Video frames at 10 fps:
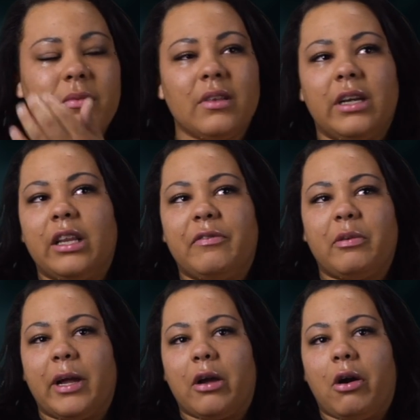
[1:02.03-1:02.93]
And I lived
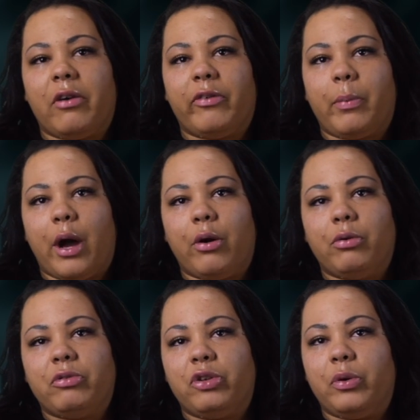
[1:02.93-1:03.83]
in my car for
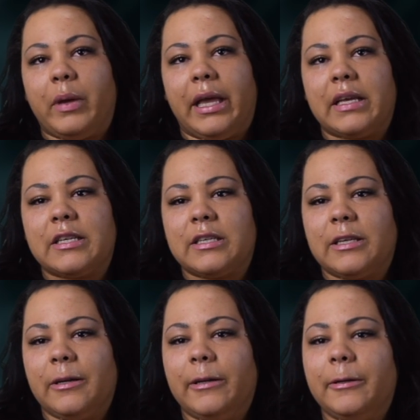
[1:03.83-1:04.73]
about 2 weeks,
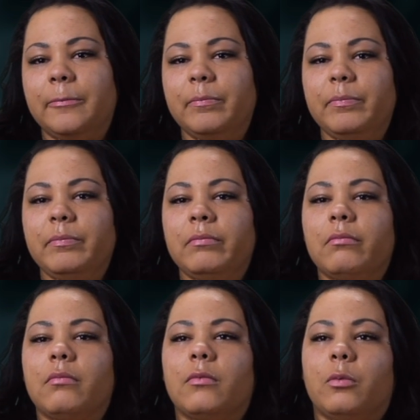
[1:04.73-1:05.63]

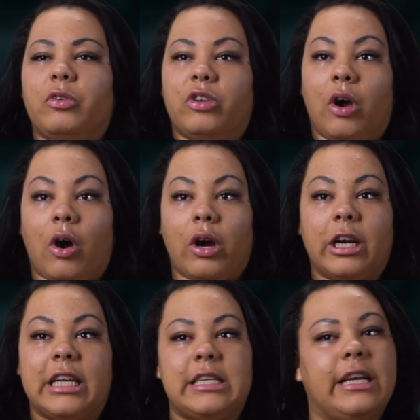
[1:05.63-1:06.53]
which was
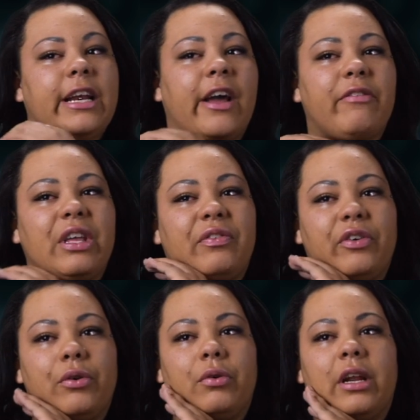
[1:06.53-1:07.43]
hard because I didn't have any
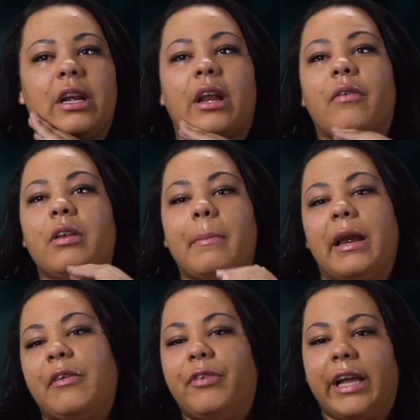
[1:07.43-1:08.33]
food, I didn't have any
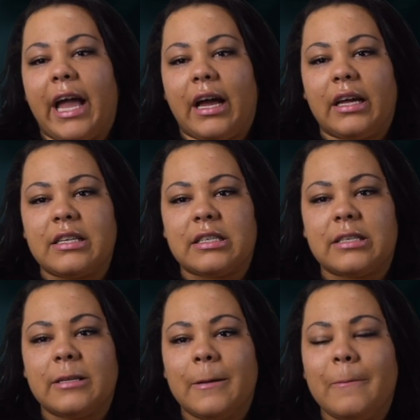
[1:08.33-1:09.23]
money for
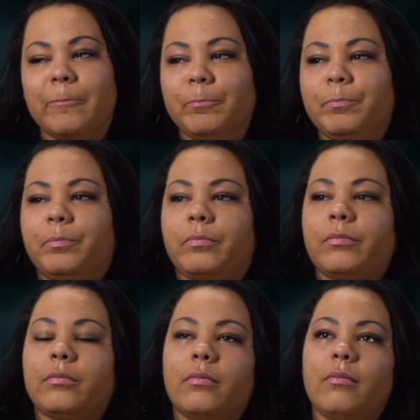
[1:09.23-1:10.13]
gas.
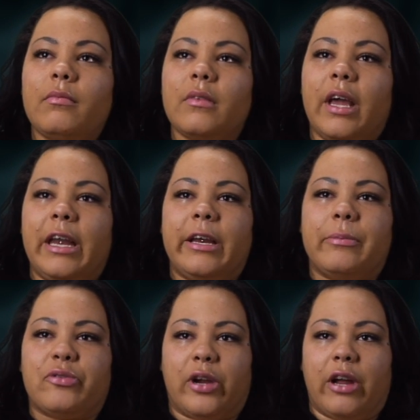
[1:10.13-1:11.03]
I ended
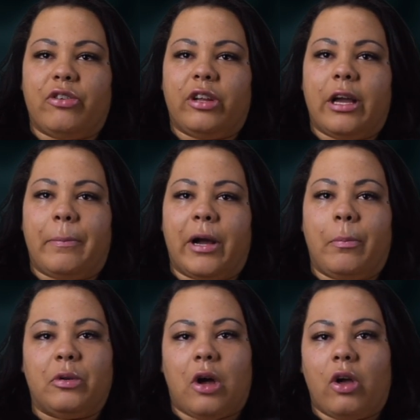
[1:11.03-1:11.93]
up scrounging up a
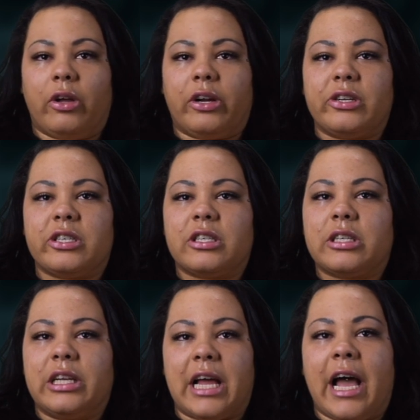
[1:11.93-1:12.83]
couple dollars
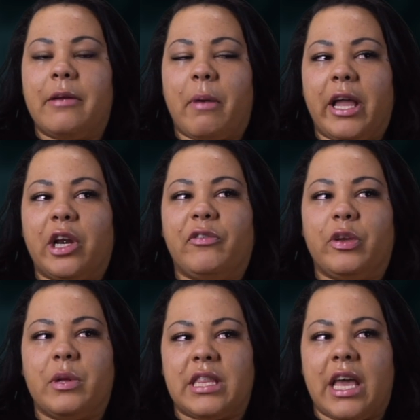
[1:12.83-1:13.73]
because I had my
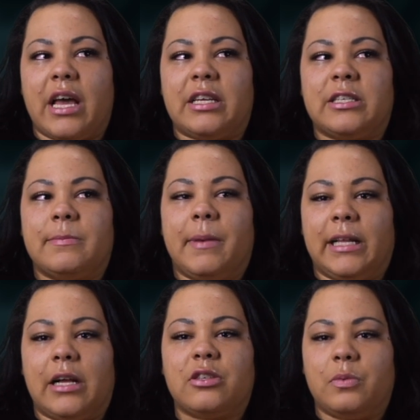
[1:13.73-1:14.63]
interview with Yes my
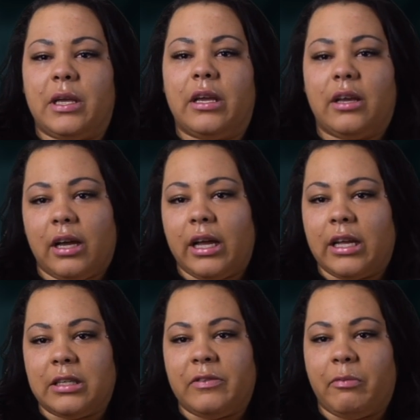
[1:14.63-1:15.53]
last week. I
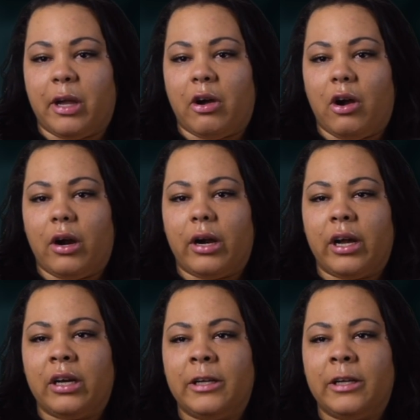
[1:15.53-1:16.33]
had to live in my car.